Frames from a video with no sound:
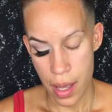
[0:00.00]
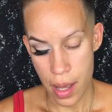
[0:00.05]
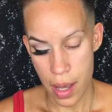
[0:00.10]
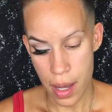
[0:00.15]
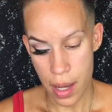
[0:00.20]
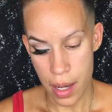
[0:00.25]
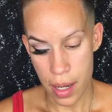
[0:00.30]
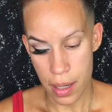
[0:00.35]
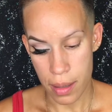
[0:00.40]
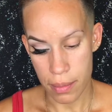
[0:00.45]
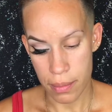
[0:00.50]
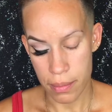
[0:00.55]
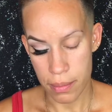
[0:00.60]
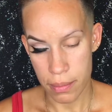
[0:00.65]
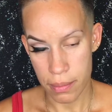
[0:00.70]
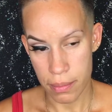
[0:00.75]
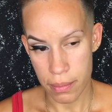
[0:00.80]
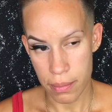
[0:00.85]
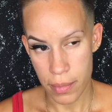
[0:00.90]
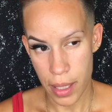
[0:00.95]
I
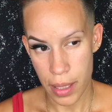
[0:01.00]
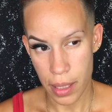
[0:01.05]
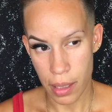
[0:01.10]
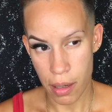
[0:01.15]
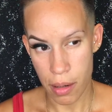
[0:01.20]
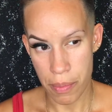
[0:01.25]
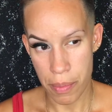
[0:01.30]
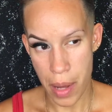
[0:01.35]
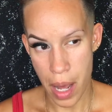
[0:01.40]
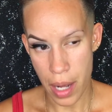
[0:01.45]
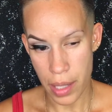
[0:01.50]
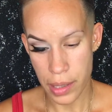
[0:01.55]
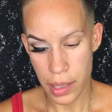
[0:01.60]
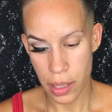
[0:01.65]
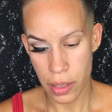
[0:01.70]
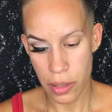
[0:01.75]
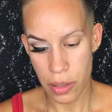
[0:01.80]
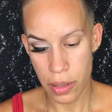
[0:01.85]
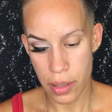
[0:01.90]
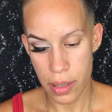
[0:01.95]
think our
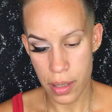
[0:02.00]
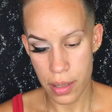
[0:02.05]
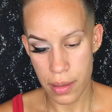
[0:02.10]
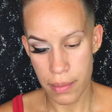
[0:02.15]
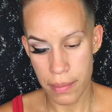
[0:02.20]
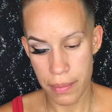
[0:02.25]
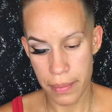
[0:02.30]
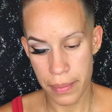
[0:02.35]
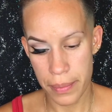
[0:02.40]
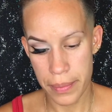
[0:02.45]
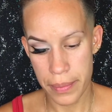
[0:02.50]
BoxyCharm,